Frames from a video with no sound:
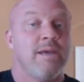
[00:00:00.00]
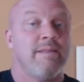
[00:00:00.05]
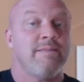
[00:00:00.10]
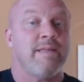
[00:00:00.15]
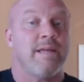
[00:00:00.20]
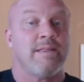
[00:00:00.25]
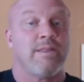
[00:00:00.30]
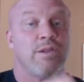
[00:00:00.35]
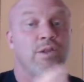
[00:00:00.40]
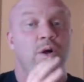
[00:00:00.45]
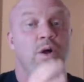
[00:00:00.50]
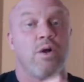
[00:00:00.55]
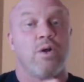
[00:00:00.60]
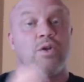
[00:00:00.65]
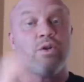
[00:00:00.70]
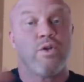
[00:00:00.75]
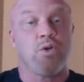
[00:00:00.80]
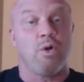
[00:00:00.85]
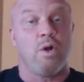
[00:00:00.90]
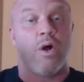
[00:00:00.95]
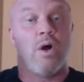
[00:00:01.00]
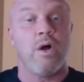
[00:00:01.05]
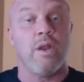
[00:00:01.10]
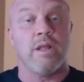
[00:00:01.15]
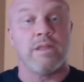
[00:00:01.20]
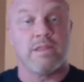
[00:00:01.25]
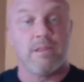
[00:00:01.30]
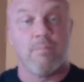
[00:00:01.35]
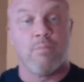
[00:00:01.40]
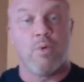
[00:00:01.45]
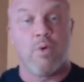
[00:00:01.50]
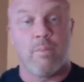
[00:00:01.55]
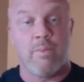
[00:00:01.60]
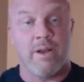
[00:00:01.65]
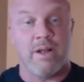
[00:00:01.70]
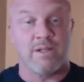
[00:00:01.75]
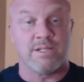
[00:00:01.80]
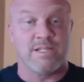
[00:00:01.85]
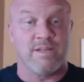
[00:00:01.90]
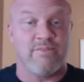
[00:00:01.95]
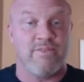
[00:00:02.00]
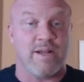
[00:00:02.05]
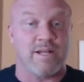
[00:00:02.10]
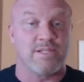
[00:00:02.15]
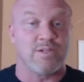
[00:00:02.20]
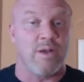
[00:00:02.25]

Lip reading: that the longer you're on it, the more pronounced the effects.